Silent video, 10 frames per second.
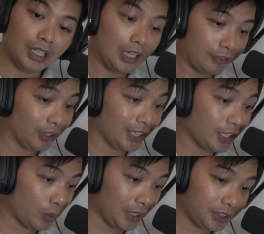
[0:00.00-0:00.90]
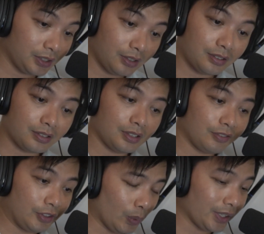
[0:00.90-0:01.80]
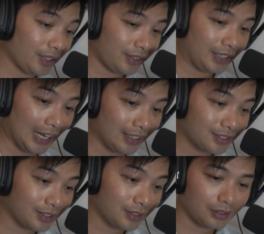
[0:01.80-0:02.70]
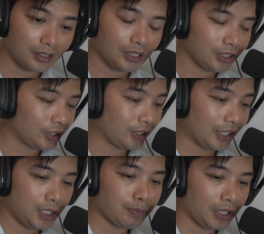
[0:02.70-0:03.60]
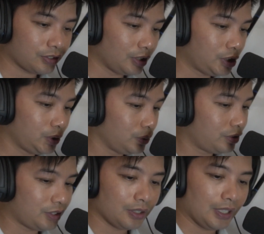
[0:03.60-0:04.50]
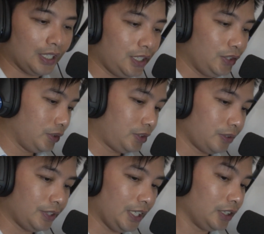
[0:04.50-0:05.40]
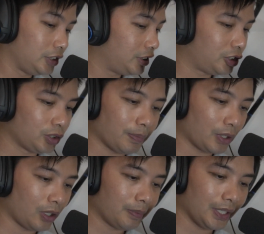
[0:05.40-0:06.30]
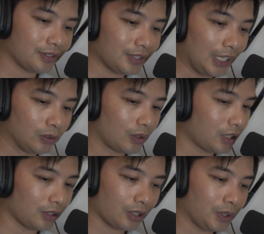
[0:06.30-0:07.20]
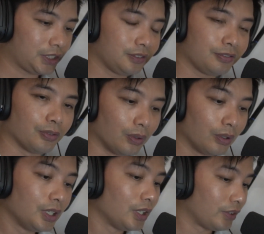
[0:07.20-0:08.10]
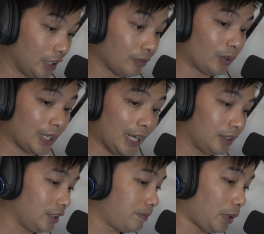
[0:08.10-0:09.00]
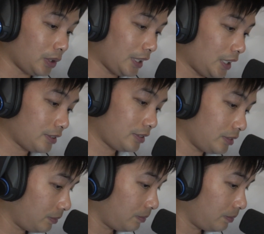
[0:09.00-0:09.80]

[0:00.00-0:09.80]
If you got any questions, if you want anything answered, go to any of my socials, go to any YouTube video, just drop a comment and say, look, I got a question for the Level 1 Angler podcast,